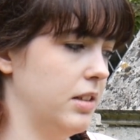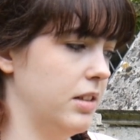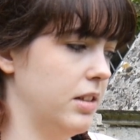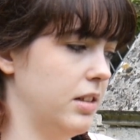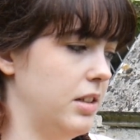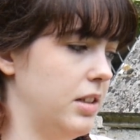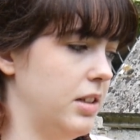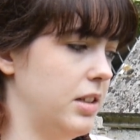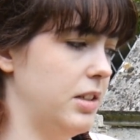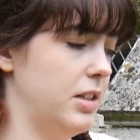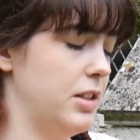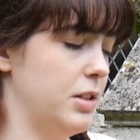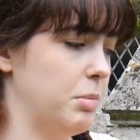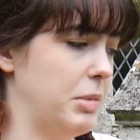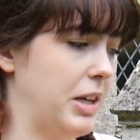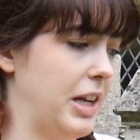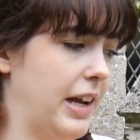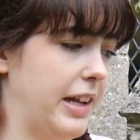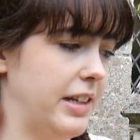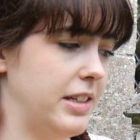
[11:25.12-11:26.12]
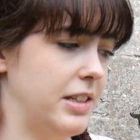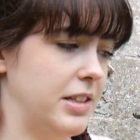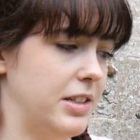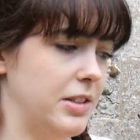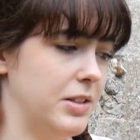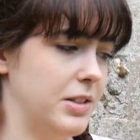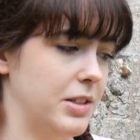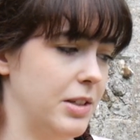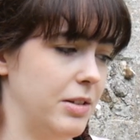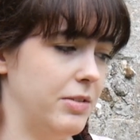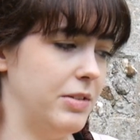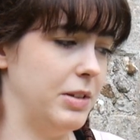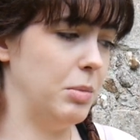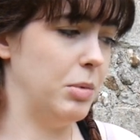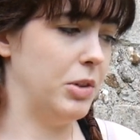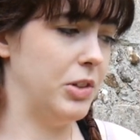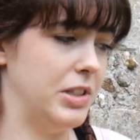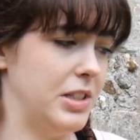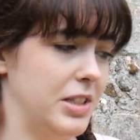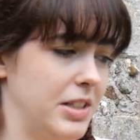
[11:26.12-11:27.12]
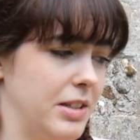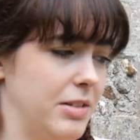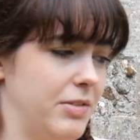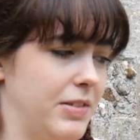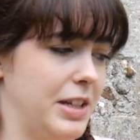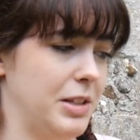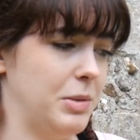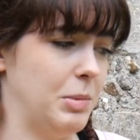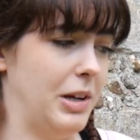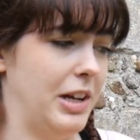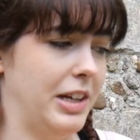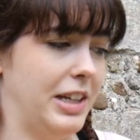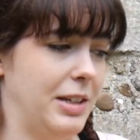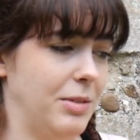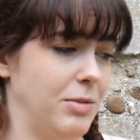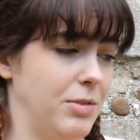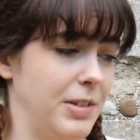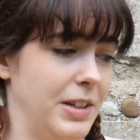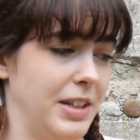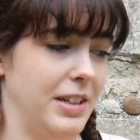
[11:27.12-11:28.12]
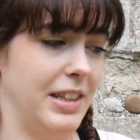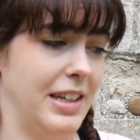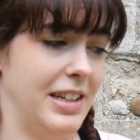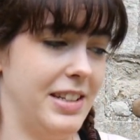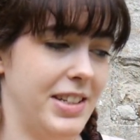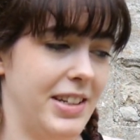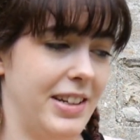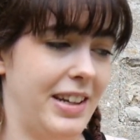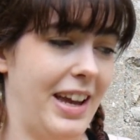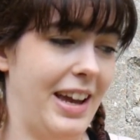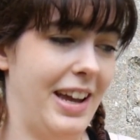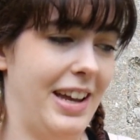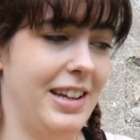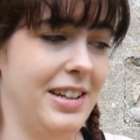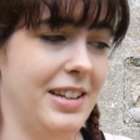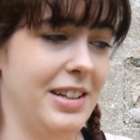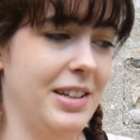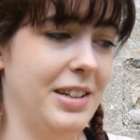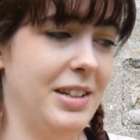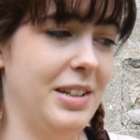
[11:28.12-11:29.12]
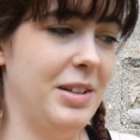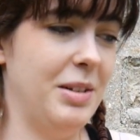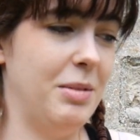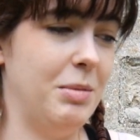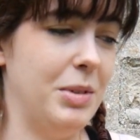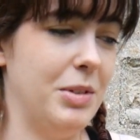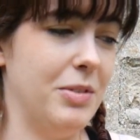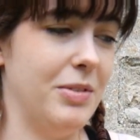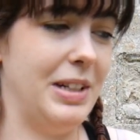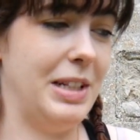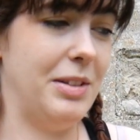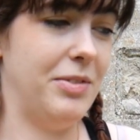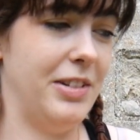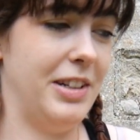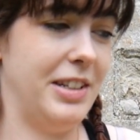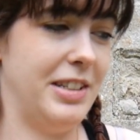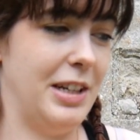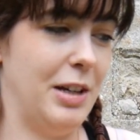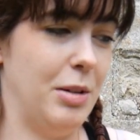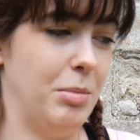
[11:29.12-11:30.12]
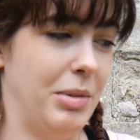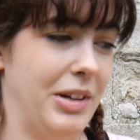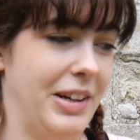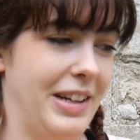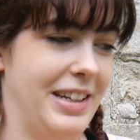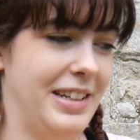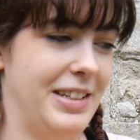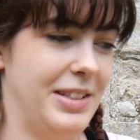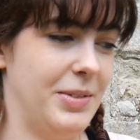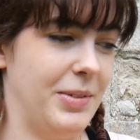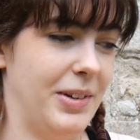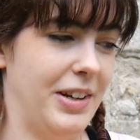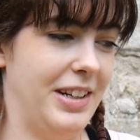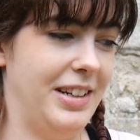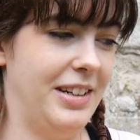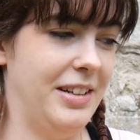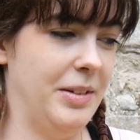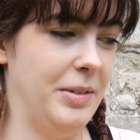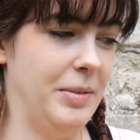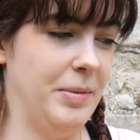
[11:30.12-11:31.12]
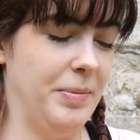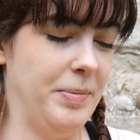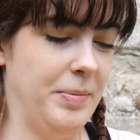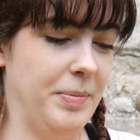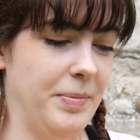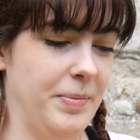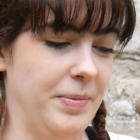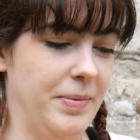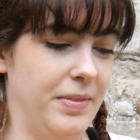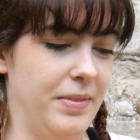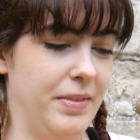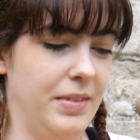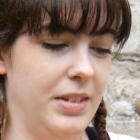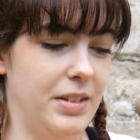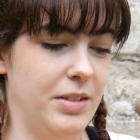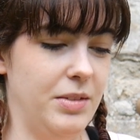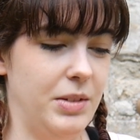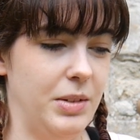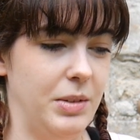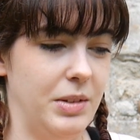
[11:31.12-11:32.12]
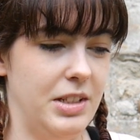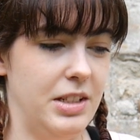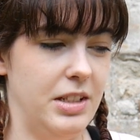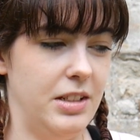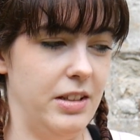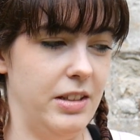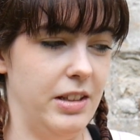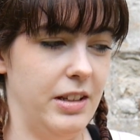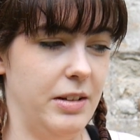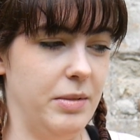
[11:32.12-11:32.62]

You can use my hand to do so if you want to. If that's working for you, that's okay. I'm not really freaked out by it, it's fine. If you want to do that.